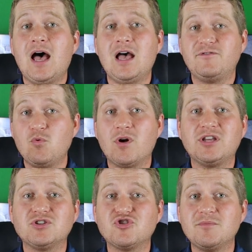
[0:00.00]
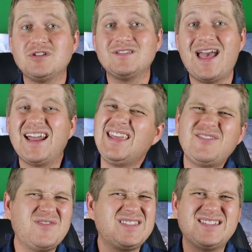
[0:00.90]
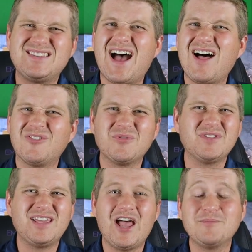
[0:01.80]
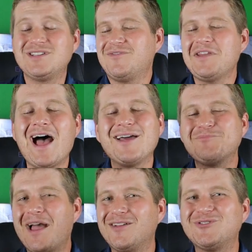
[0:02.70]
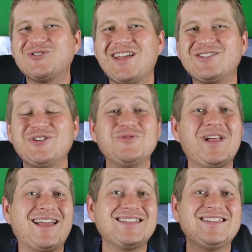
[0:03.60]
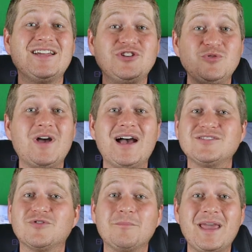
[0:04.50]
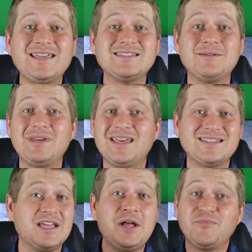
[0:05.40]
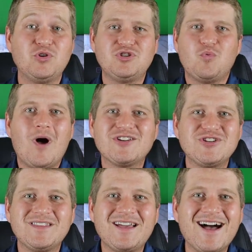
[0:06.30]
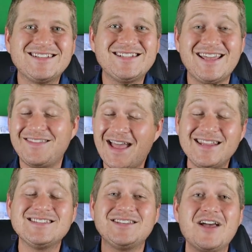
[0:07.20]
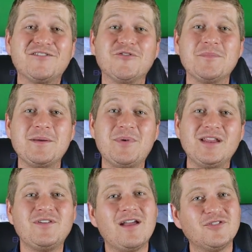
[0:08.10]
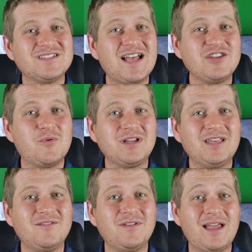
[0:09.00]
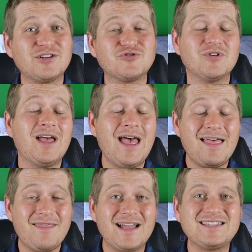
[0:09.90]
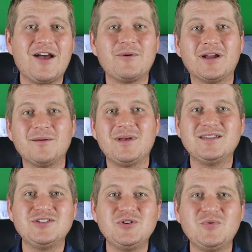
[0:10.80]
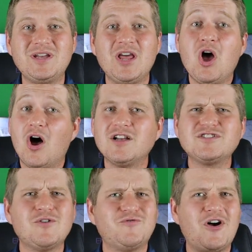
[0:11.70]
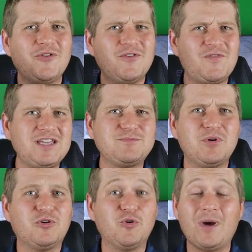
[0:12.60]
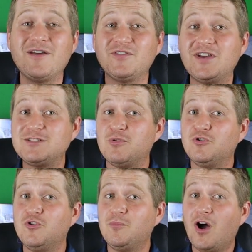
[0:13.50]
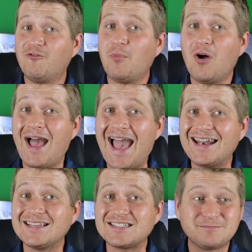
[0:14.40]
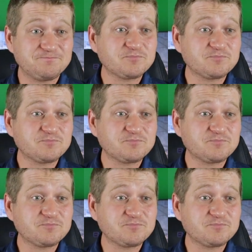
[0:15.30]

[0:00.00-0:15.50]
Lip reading: If you want to contribute to that, even if it's a dollar, it really helps. And if not, I understand too. Like I said, you guys are amazing because you're just watching the content, and that is enough for me. But if you ever decide you want to give extra, that's how I recommend to do it. Also, follow the Facebook group. I have a Facebook group, Golf Ball Addicts.